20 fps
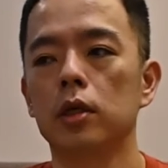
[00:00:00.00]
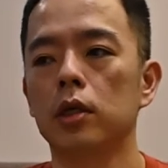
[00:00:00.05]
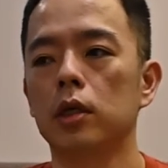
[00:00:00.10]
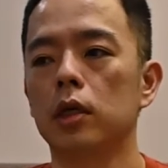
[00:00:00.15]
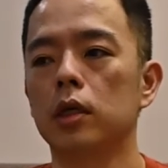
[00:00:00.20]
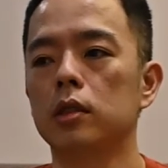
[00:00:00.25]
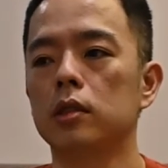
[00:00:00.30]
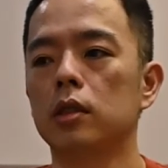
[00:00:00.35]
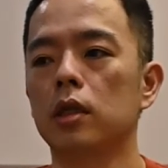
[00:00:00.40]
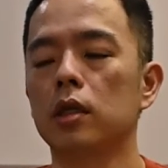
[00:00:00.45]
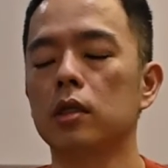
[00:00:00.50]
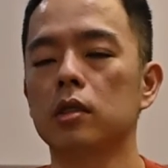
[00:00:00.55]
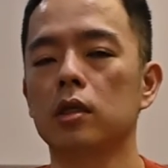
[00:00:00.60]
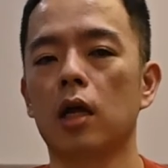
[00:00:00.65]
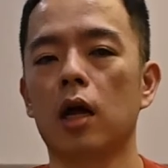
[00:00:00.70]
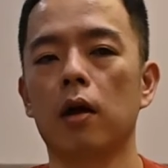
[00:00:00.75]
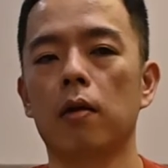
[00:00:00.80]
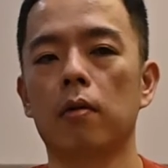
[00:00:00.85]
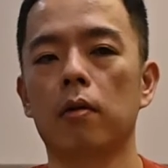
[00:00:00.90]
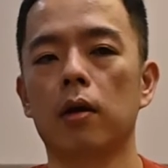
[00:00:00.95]
eat things
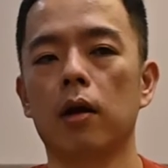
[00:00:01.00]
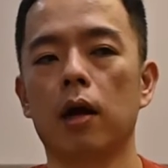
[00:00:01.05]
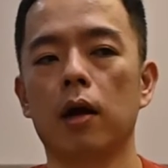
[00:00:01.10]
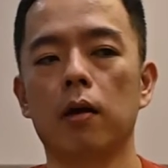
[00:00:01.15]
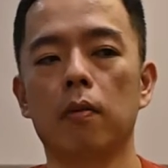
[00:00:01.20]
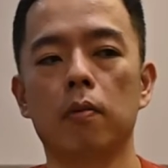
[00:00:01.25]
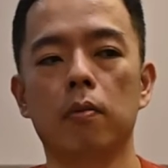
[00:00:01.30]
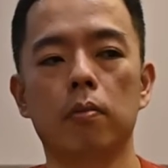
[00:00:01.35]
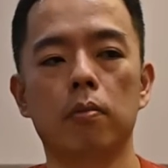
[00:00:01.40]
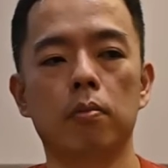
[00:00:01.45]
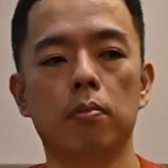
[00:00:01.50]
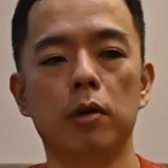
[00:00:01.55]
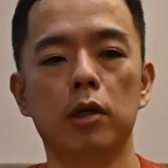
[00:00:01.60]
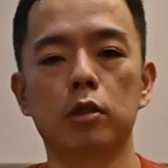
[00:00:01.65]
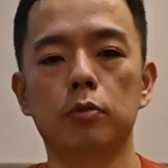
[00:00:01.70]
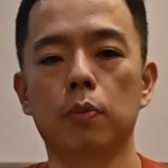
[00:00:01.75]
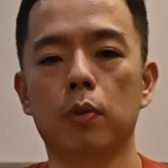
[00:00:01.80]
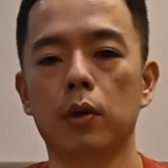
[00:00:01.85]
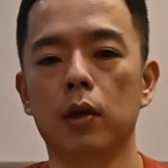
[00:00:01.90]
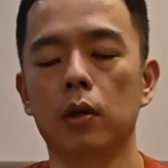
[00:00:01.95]
like
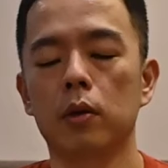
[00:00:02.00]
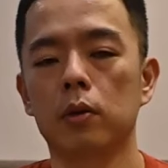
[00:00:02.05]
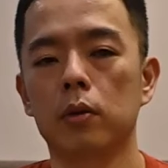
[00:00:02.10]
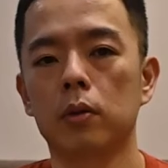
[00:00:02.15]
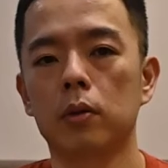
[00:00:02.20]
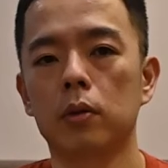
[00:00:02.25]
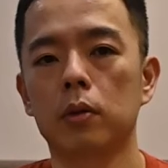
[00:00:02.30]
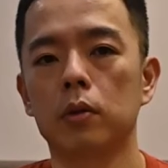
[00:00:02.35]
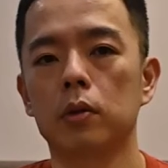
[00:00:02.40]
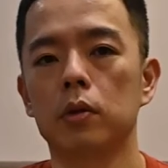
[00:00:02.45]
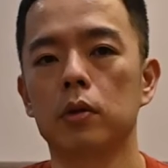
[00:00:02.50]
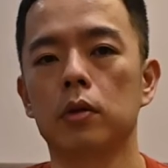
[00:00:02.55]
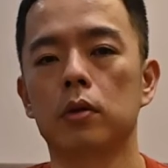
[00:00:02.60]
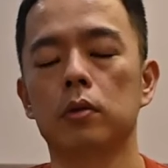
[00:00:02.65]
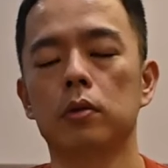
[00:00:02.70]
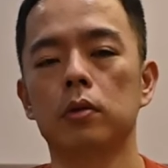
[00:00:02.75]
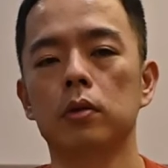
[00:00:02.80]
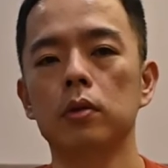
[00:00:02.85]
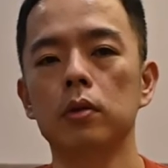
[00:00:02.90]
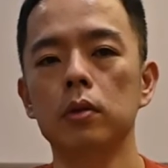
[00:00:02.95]
mashed
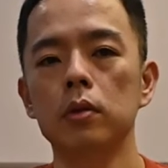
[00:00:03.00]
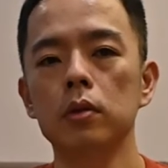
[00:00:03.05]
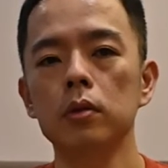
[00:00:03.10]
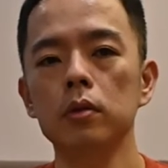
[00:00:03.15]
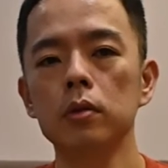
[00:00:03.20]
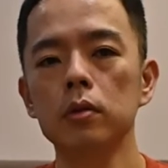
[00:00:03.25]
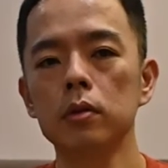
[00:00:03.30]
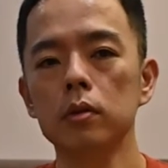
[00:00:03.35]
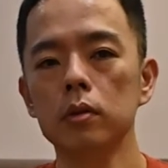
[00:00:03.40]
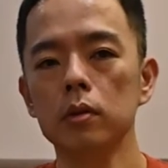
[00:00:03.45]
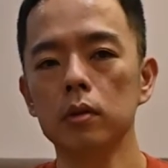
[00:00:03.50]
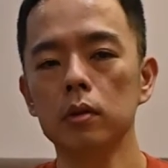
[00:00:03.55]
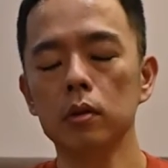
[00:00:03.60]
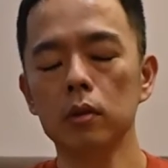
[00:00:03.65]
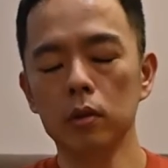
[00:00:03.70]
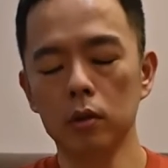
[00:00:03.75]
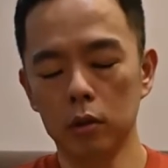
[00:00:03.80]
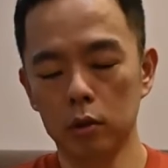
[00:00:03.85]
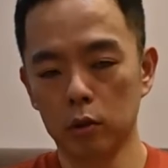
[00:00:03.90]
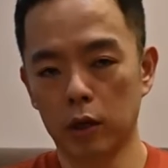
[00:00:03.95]
potato,
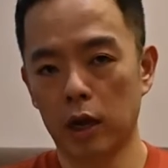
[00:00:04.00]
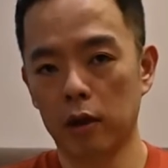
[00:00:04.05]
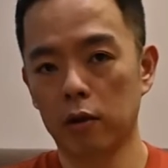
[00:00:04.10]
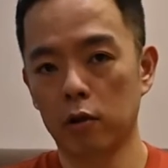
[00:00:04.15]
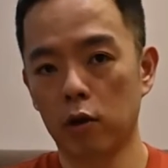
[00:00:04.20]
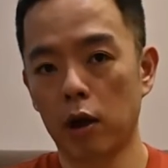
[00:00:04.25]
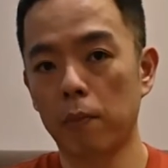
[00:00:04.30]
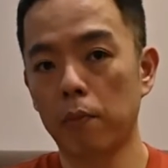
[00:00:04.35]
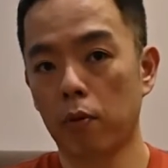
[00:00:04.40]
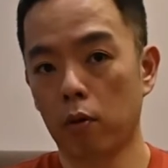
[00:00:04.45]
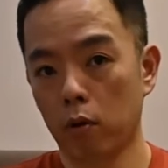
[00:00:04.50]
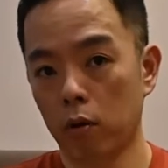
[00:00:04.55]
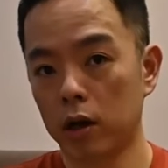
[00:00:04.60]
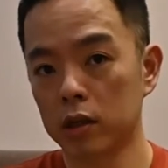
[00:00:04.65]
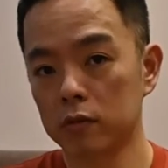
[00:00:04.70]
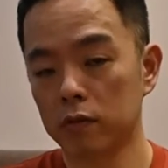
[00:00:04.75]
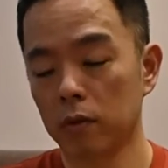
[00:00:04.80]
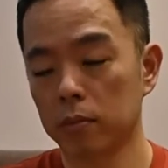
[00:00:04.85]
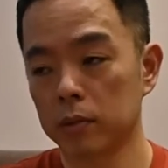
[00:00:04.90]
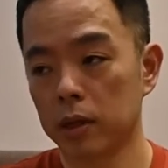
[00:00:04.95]
You can progress
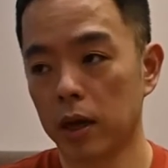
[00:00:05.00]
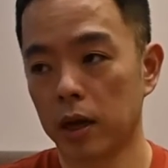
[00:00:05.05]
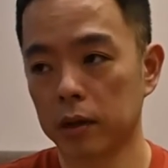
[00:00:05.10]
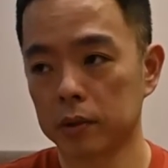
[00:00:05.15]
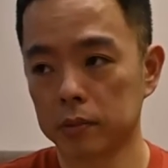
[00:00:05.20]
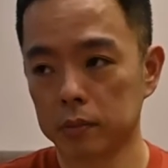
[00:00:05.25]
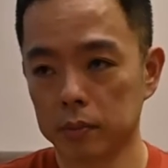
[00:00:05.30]
from there.